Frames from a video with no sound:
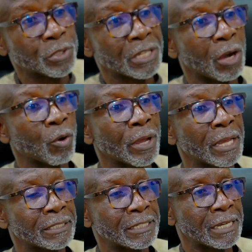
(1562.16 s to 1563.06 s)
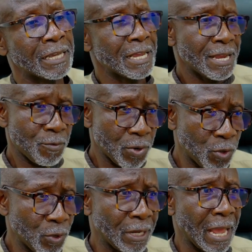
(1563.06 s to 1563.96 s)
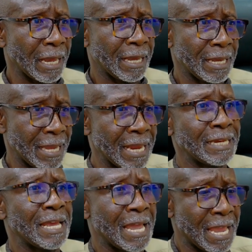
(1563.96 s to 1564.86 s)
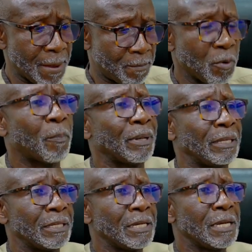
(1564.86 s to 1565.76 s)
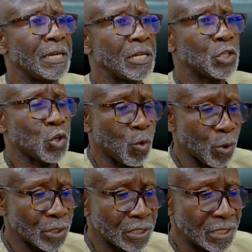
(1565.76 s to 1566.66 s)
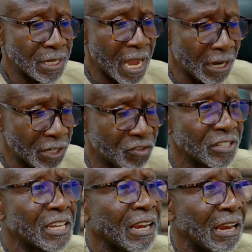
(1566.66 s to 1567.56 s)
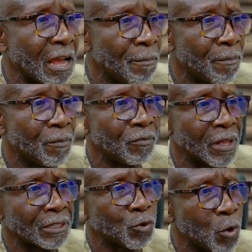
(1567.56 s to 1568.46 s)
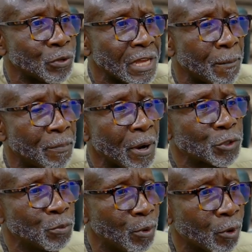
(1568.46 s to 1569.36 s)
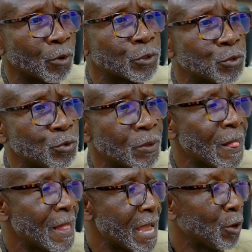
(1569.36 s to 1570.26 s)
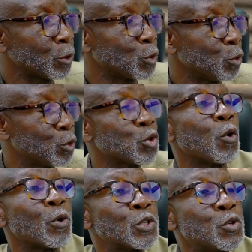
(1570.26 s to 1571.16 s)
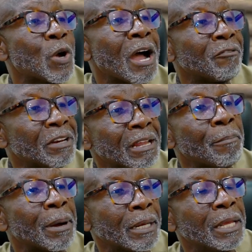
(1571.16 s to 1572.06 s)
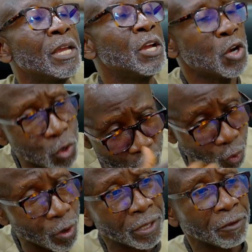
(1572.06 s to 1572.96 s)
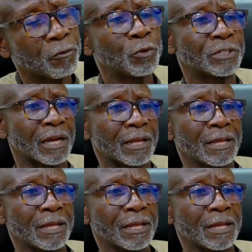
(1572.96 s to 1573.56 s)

Sikako SC. We do it like yeah, properly towards an interested club that coaches are proud to belong to, and also towards you having that money grow in the future.